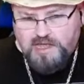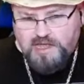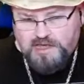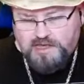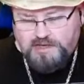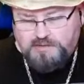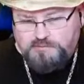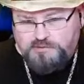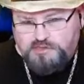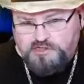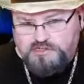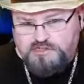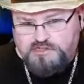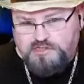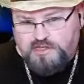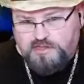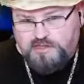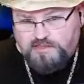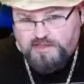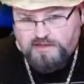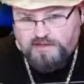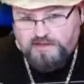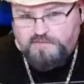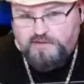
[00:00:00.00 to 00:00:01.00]
It was just that
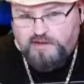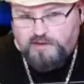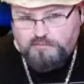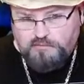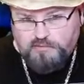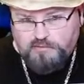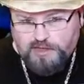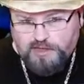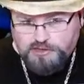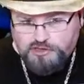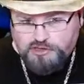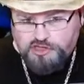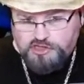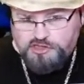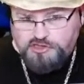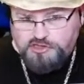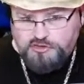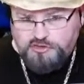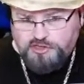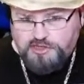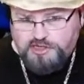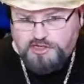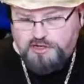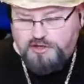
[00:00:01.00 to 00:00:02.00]
they found like
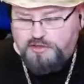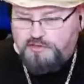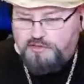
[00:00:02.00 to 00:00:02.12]
chiseled into